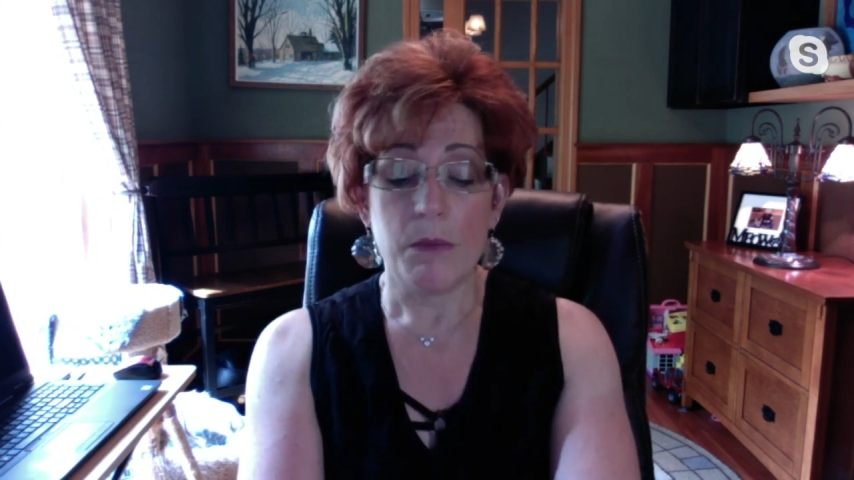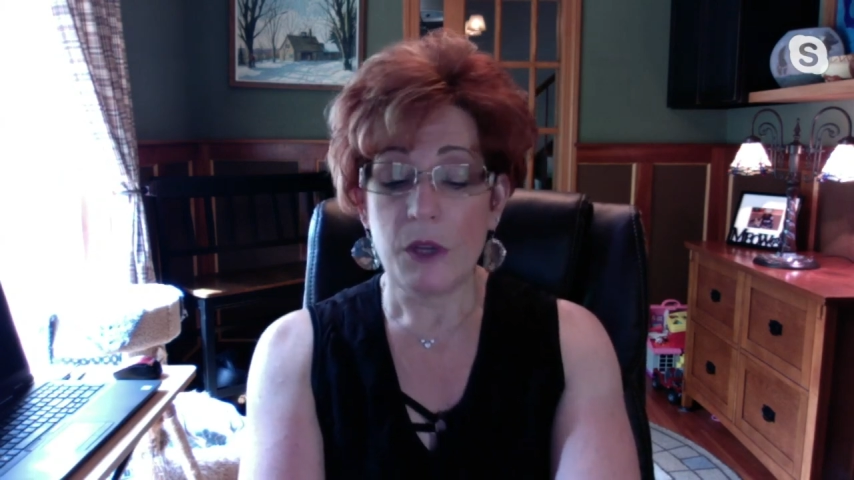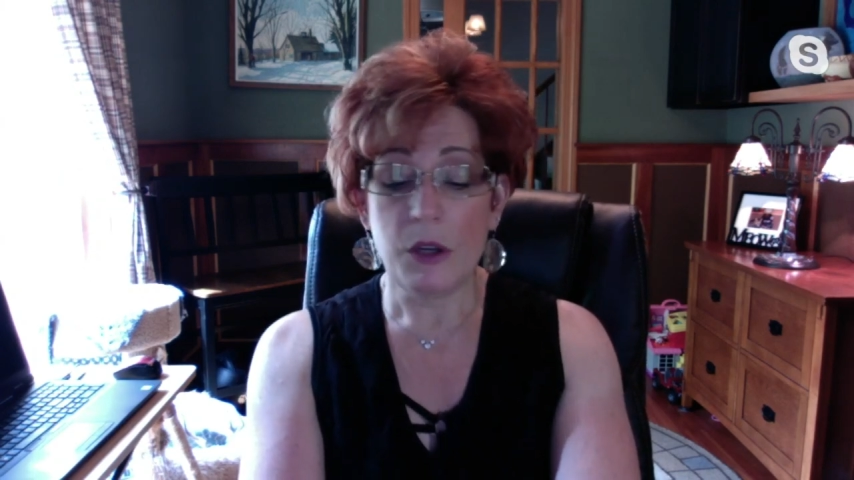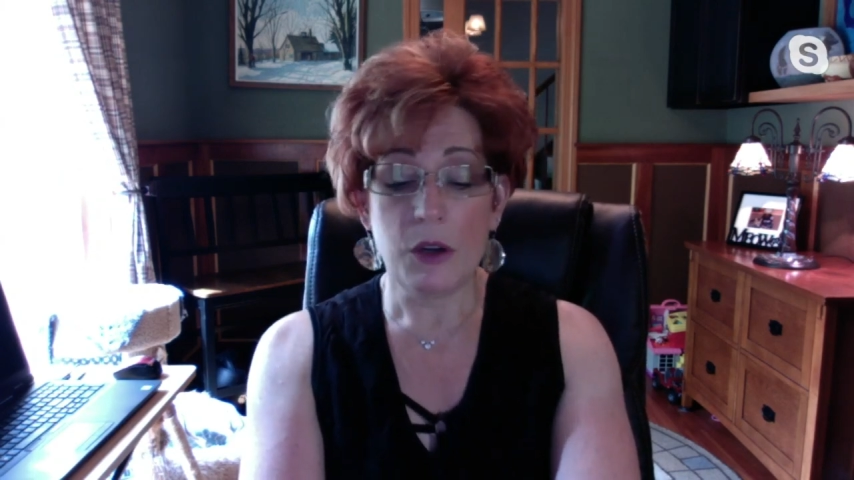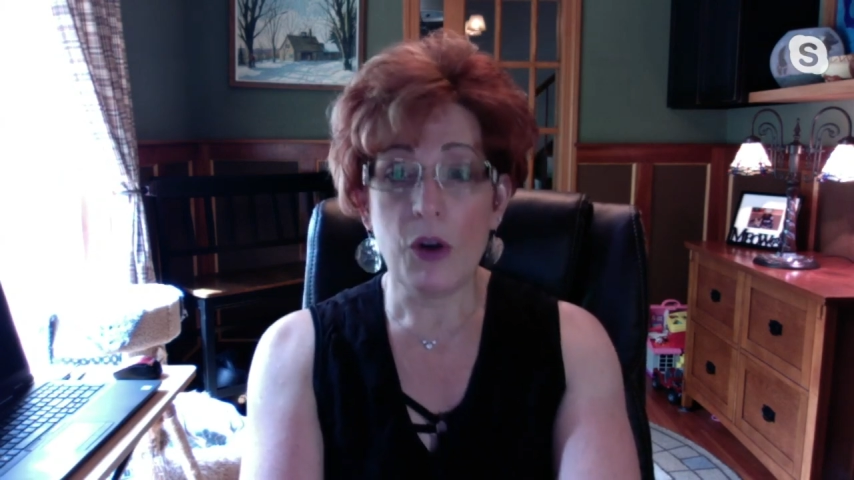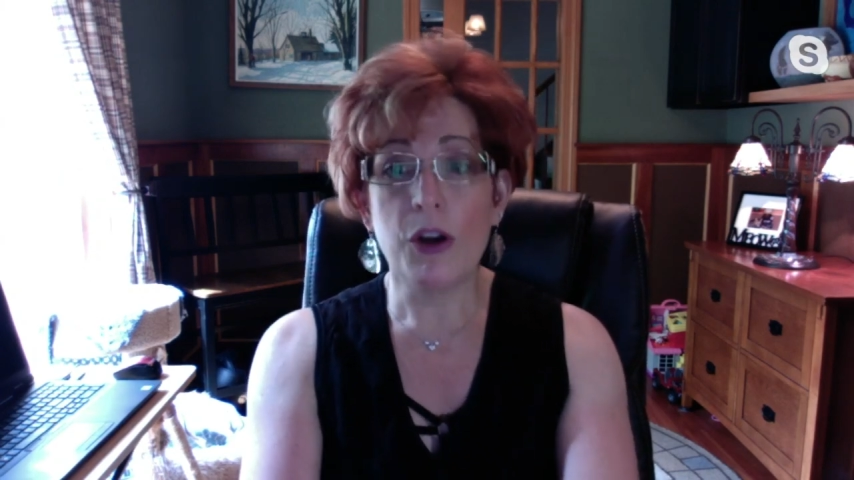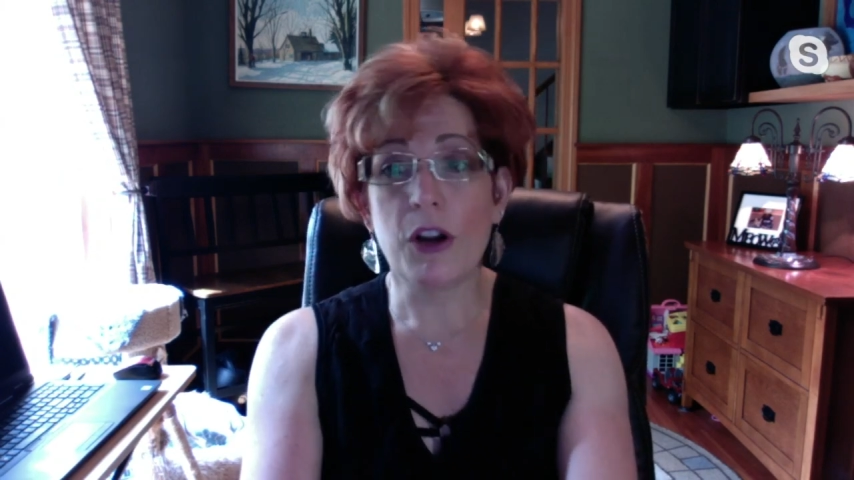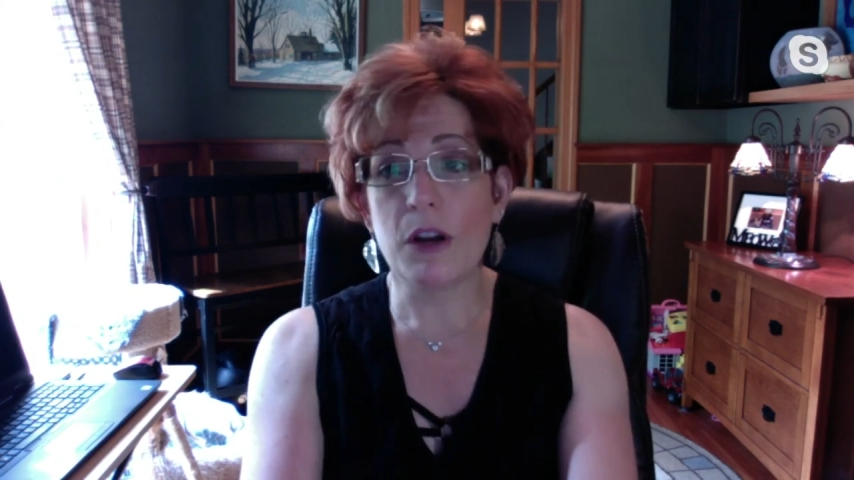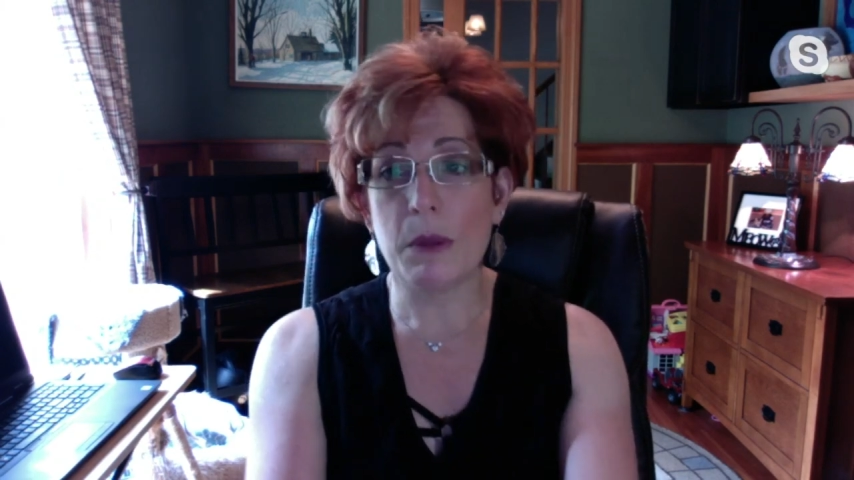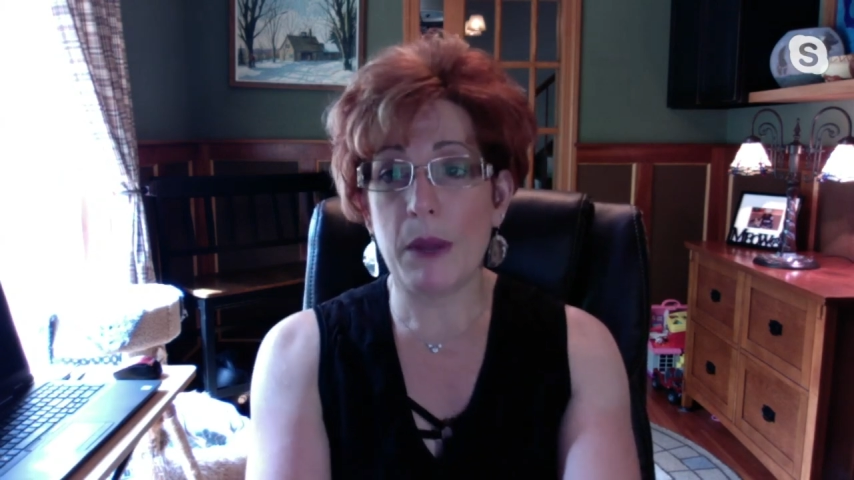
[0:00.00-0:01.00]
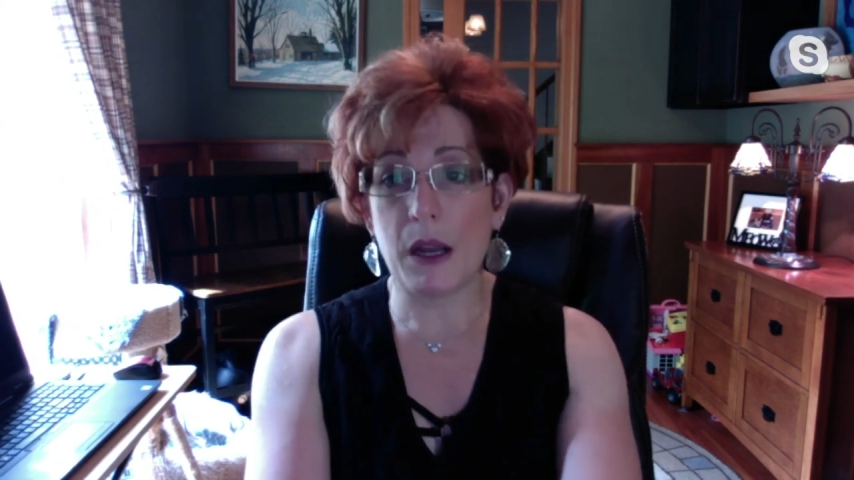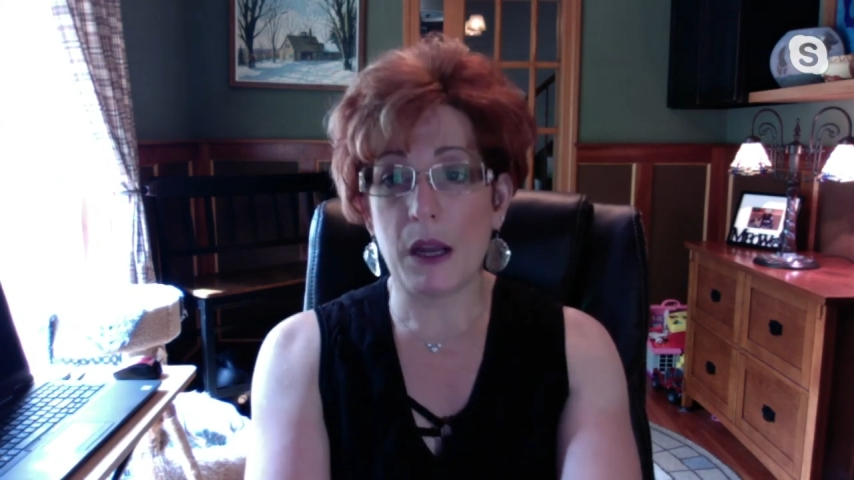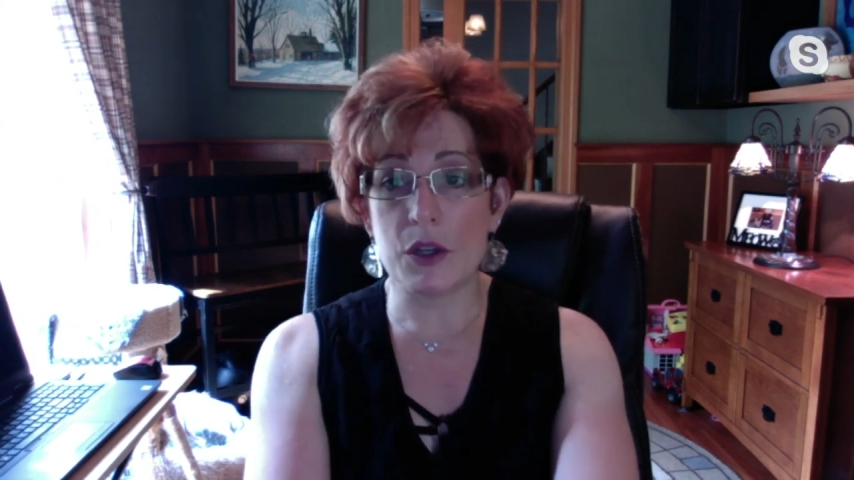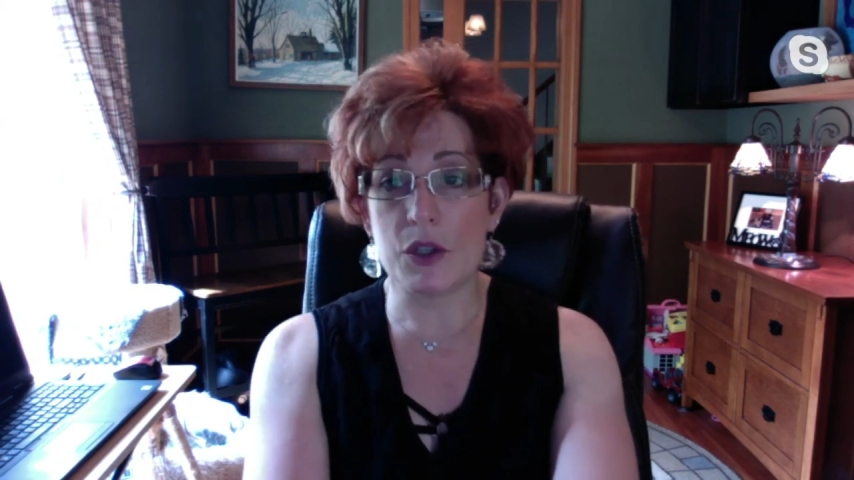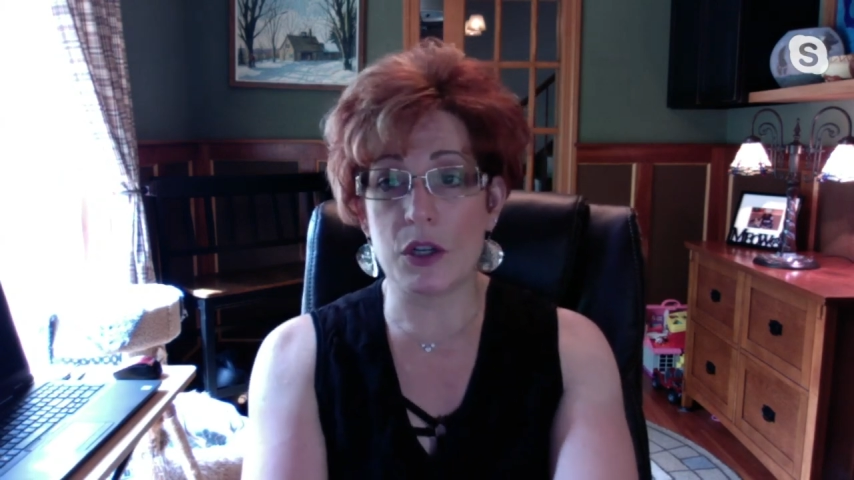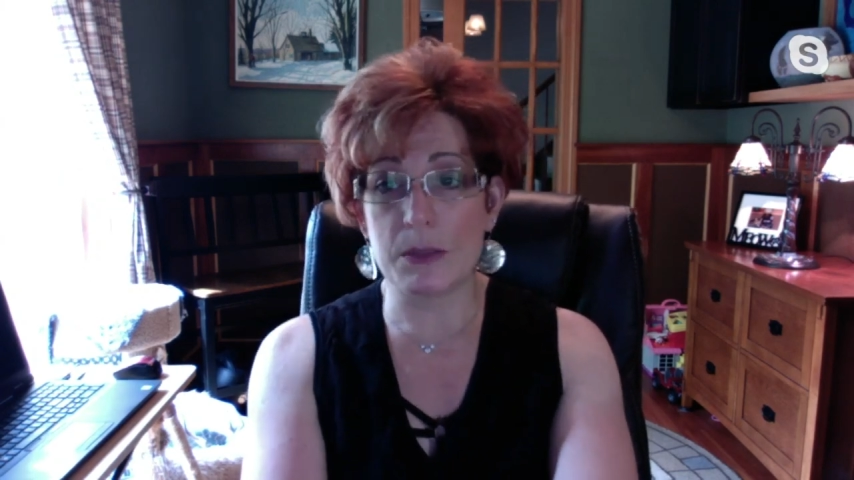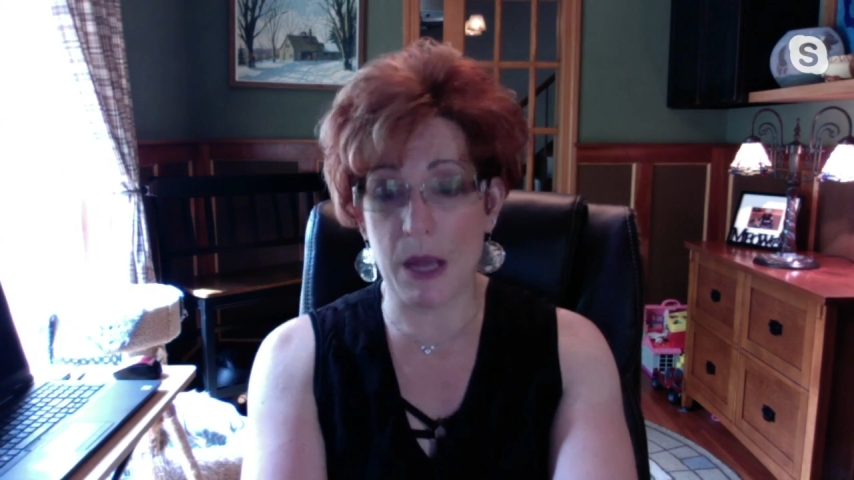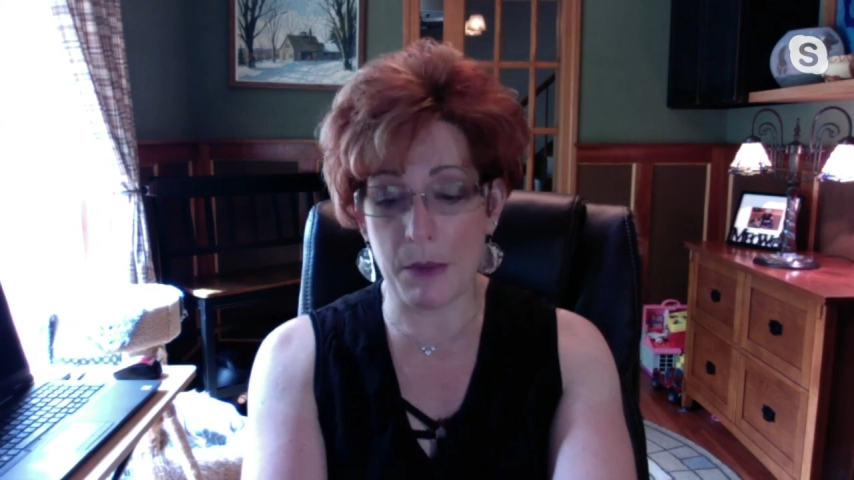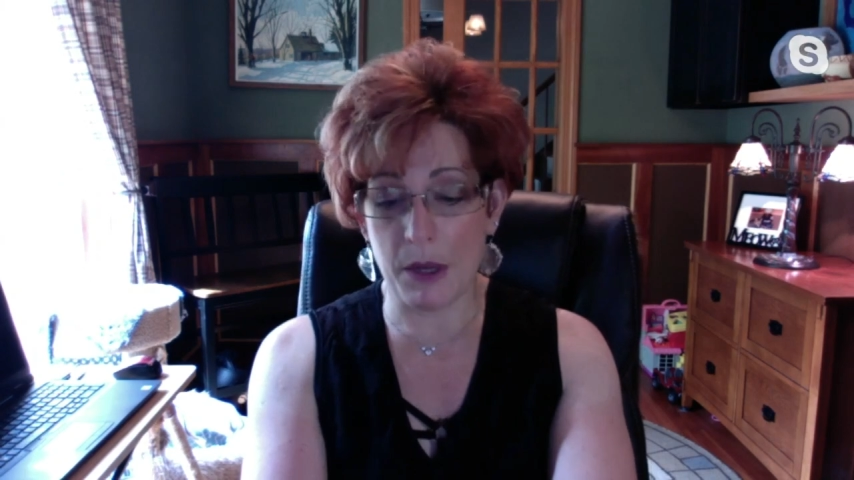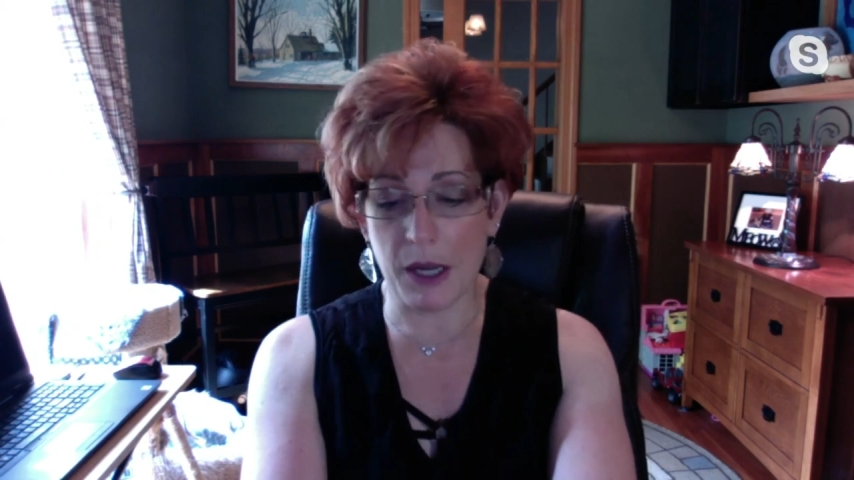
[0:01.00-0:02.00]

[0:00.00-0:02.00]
you're going to be making an insurance payment.